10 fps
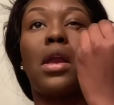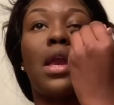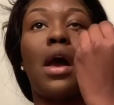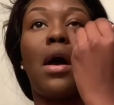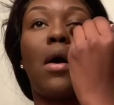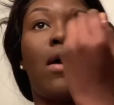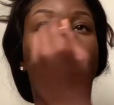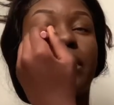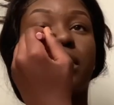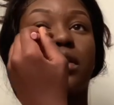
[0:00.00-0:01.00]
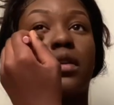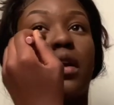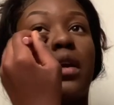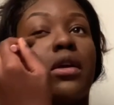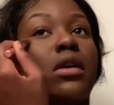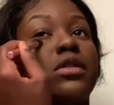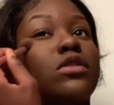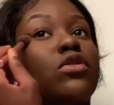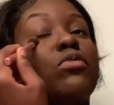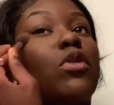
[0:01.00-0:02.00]
Yeah, obviously, there's
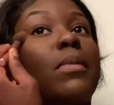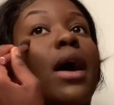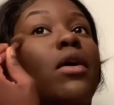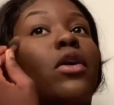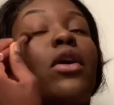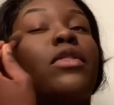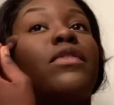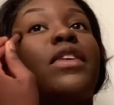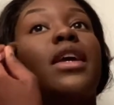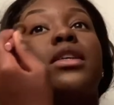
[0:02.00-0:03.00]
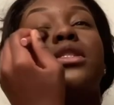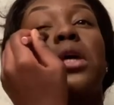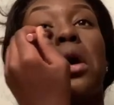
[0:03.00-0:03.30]
no more powder on the face.